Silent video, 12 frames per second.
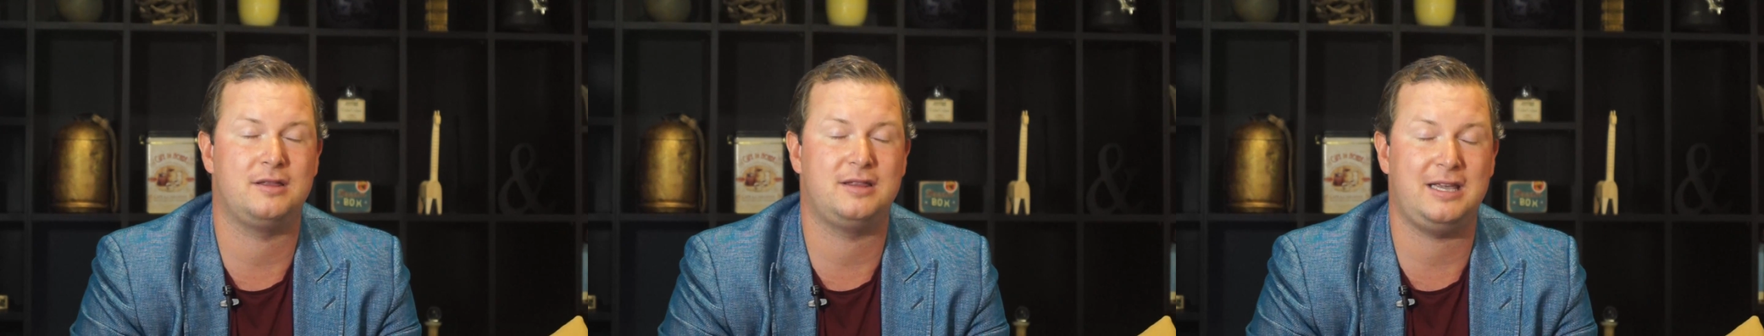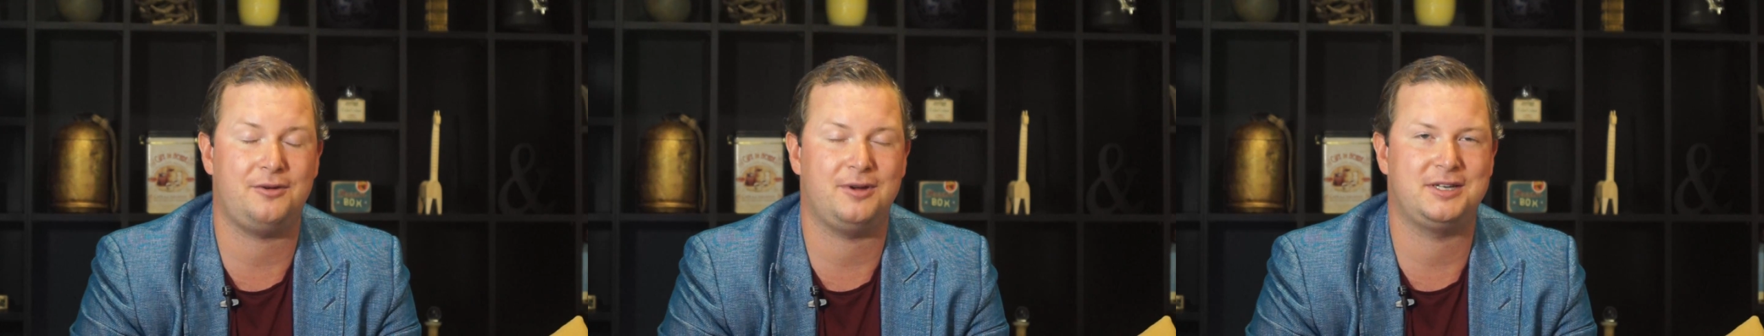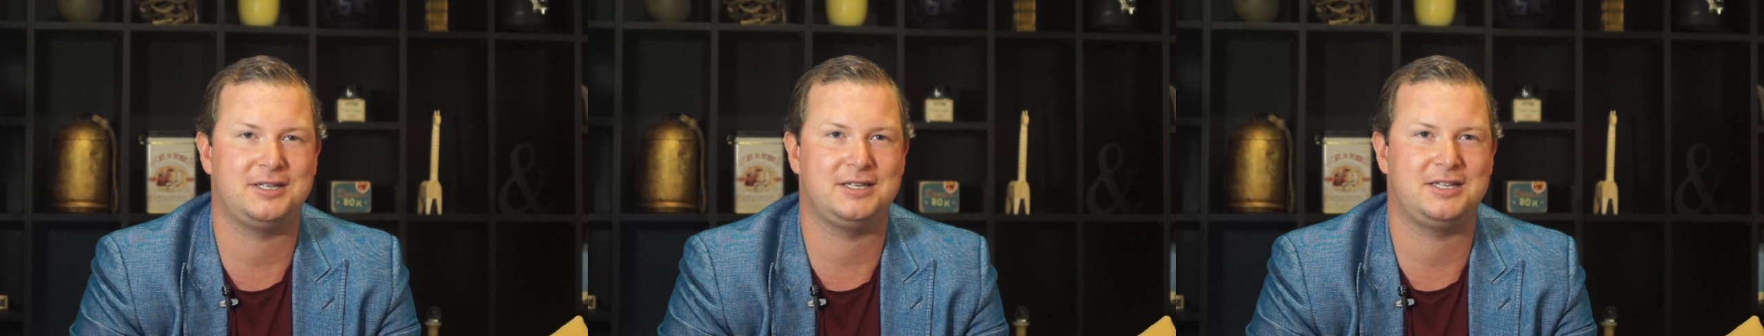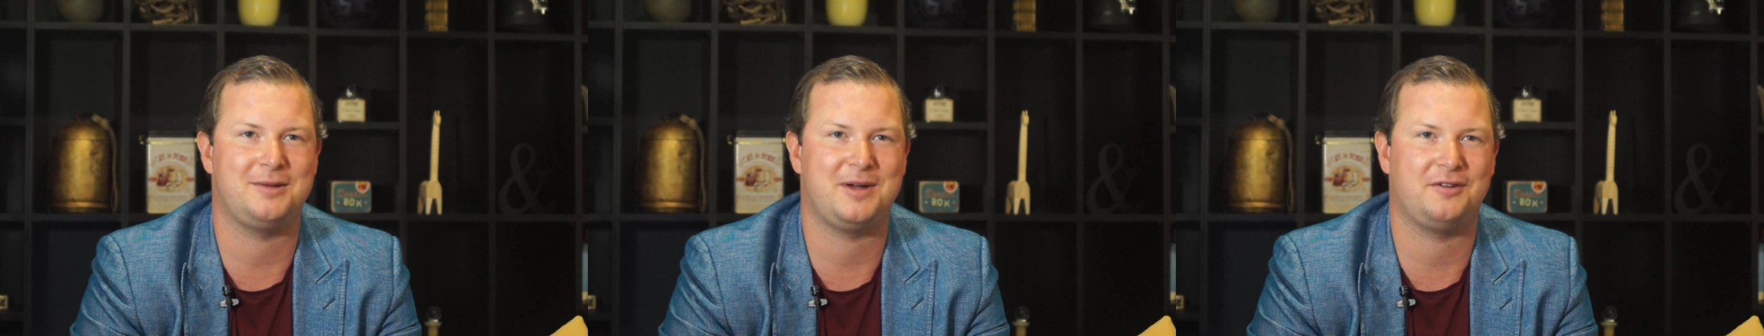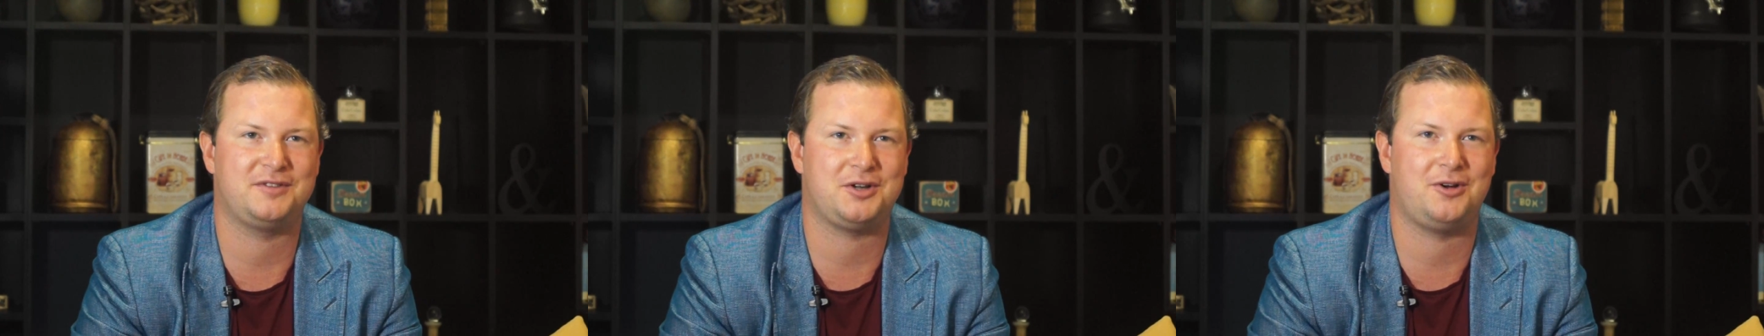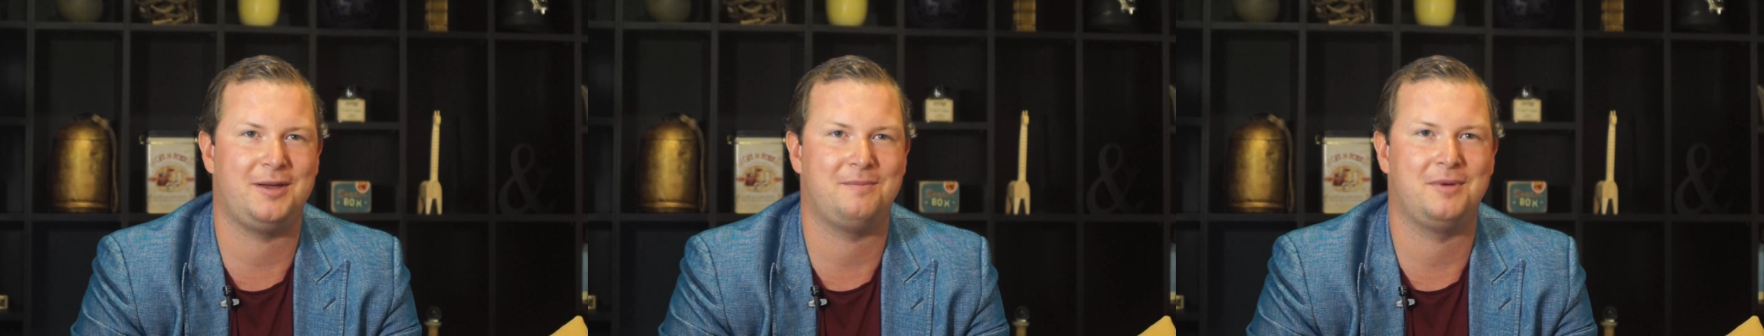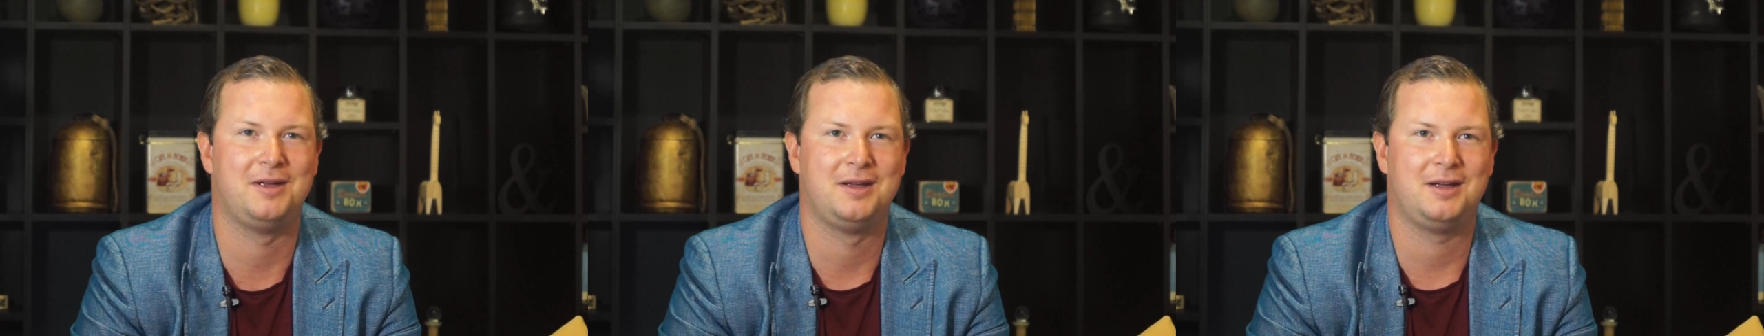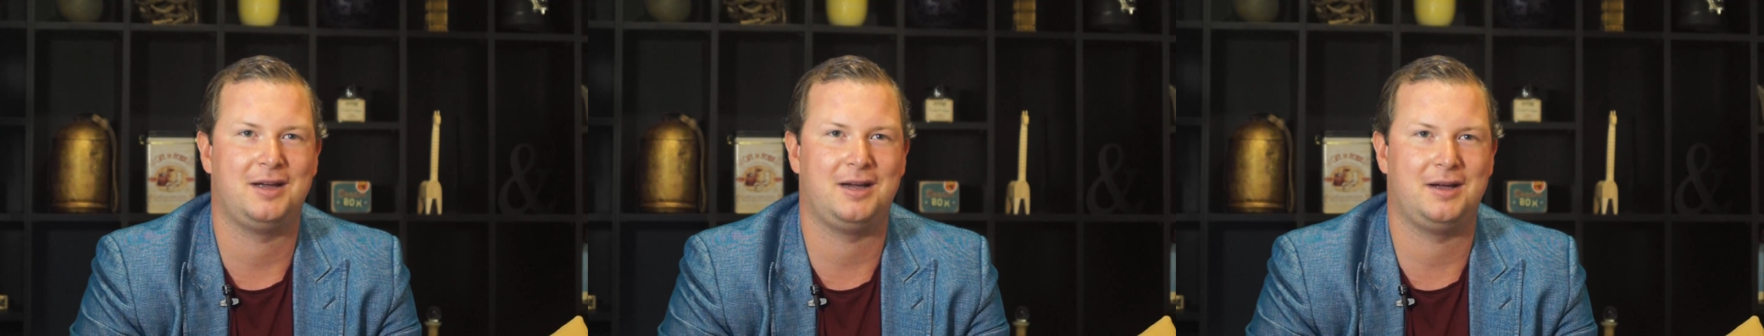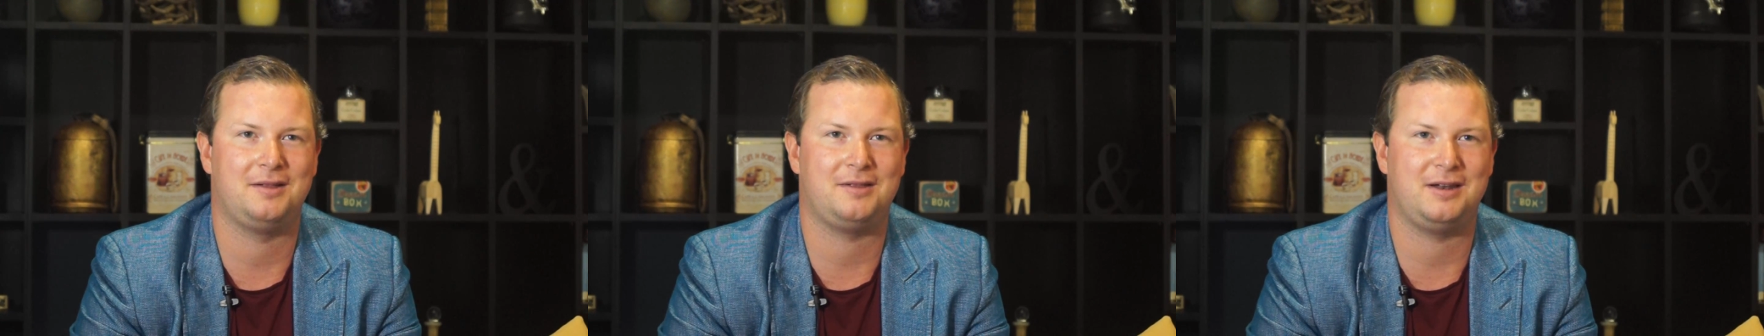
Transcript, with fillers: decreases the amount of time uh,